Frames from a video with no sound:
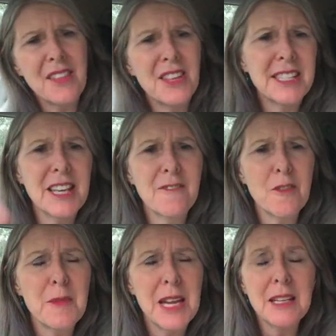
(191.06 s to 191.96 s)
This isn't
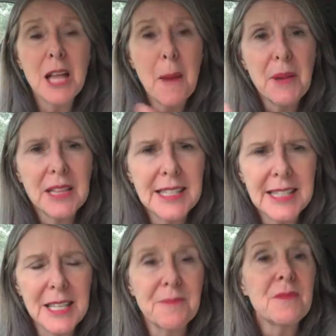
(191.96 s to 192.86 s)
for me. But
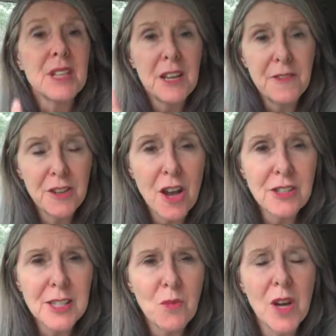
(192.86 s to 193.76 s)
listen, if you
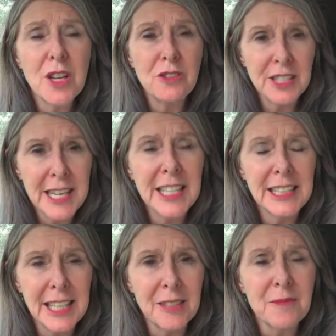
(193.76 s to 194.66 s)
know someone who's
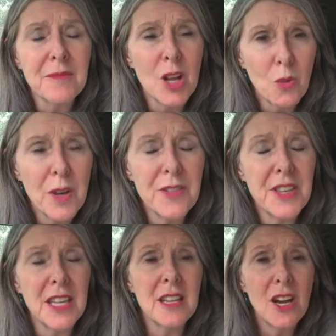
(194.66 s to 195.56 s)
dealing with
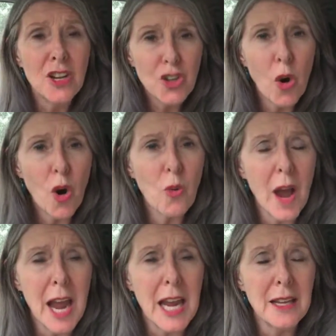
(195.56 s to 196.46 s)
the
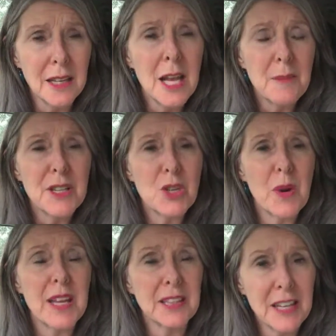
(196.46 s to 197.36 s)
doorway
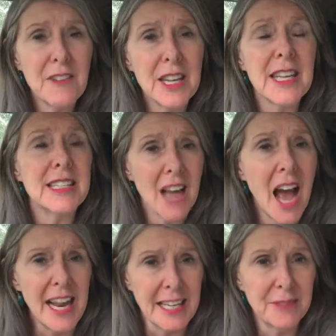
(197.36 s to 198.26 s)
between living and
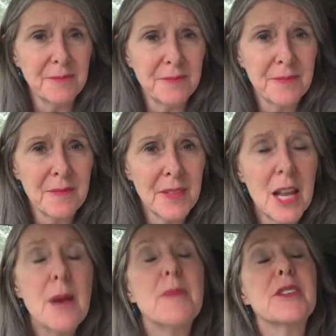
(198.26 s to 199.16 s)
dying,
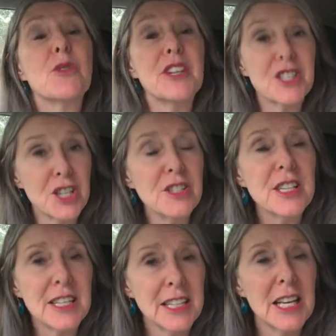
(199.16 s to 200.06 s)
between
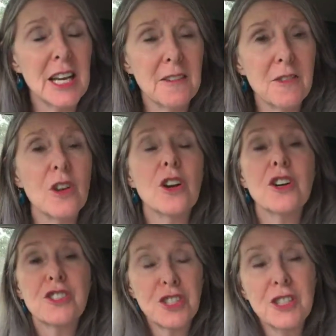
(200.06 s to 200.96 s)
choosing to live
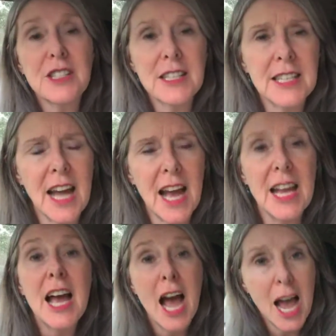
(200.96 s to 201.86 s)
or choosing to
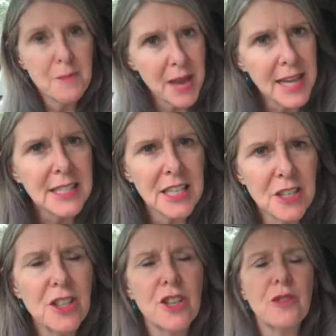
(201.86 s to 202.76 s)
die, I'm
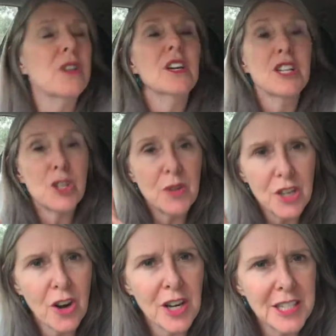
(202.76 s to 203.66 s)
asking you to
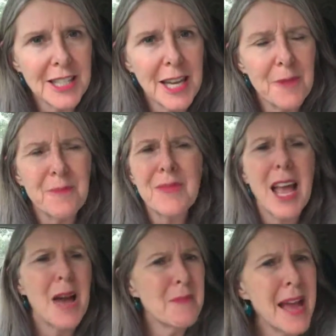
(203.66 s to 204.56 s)
encourage them.
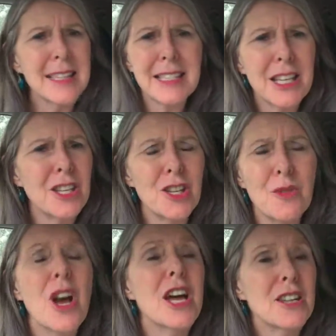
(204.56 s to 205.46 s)
I'm asking
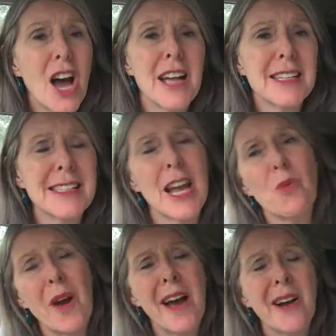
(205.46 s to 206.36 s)
you not to
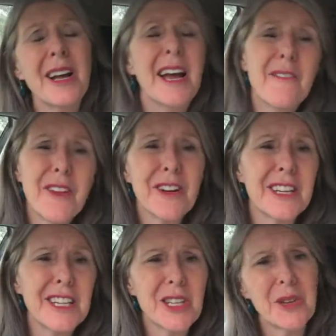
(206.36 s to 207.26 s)
say, well, if they're
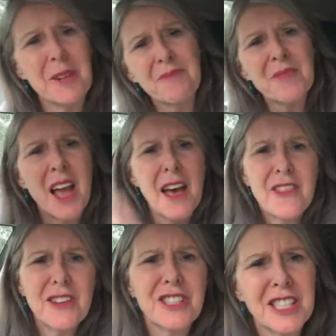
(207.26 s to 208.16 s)
going to do it,
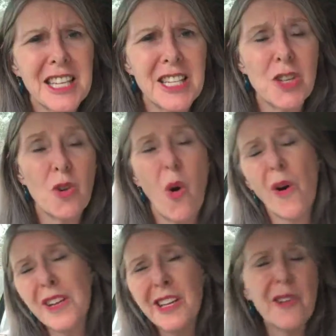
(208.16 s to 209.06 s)
they're just going to do it.
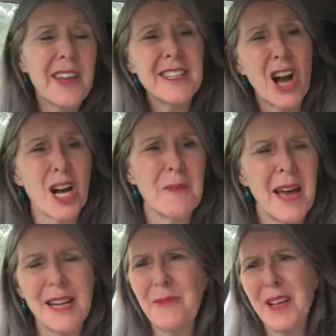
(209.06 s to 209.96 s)
Or, you know, they talk
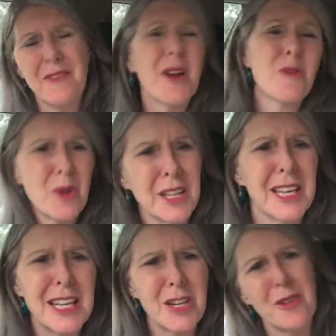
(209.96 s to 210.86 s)
about it, but if they were
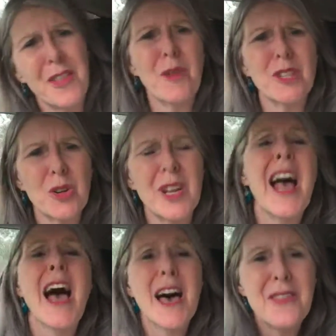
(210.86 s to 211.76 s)
really going to do it, they would do it.